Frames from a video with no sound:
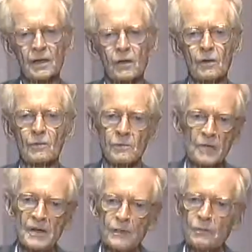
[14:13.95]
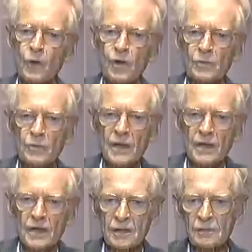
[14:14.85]
or even more
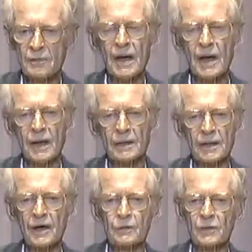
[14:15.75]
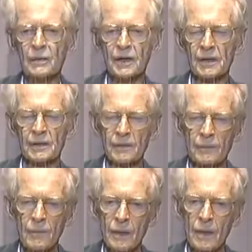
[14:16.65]
brilliant men and women
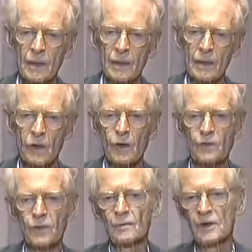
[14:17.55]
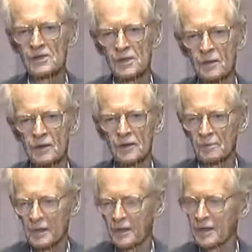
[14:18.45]
over a much longer
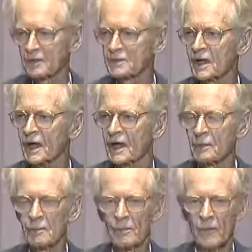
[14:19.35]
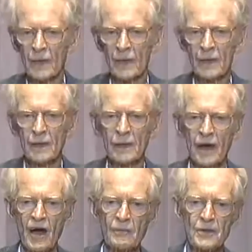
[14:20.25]
period of time
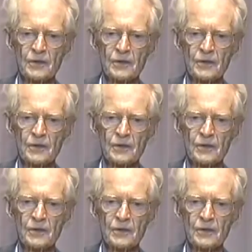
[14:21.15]
have been